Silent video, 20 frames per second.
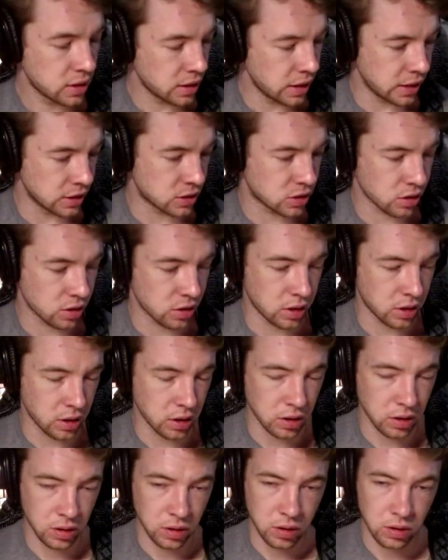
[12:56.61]
It's
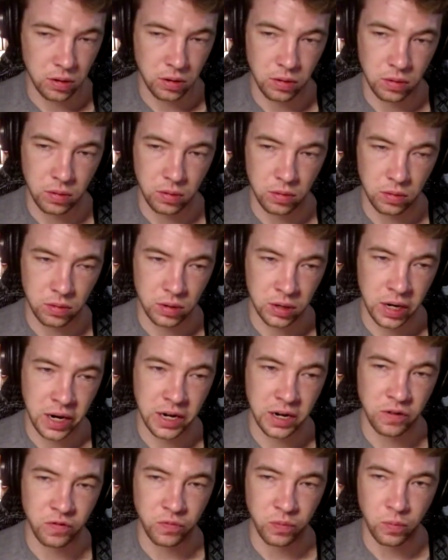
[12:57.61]
on
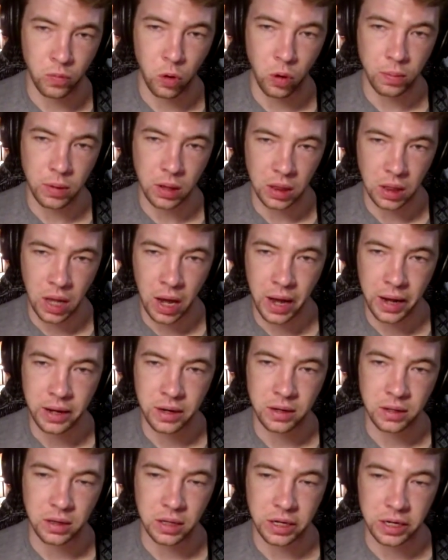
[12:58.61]
kind of more
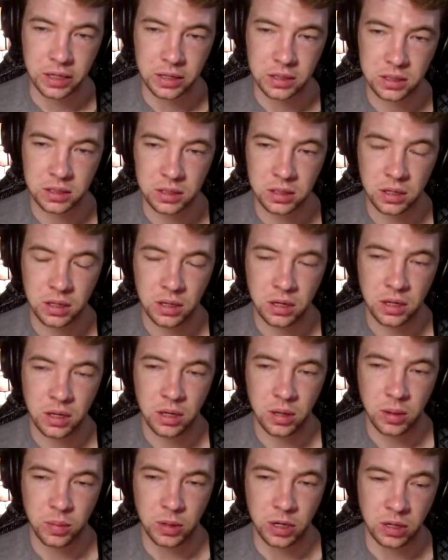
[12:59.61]
melodic licks,
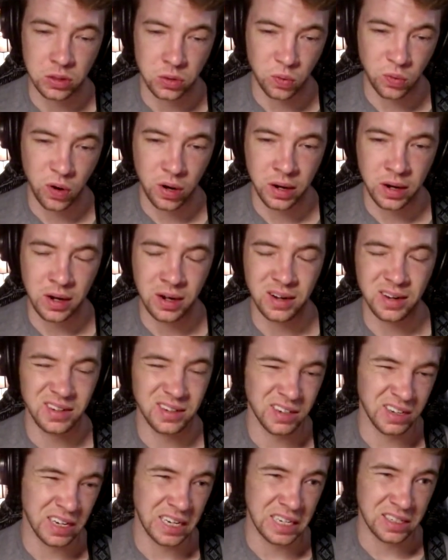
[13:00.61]
because one,
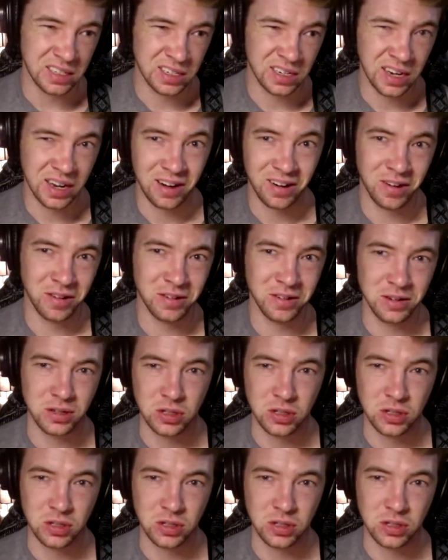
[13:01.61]
it's kind of hard to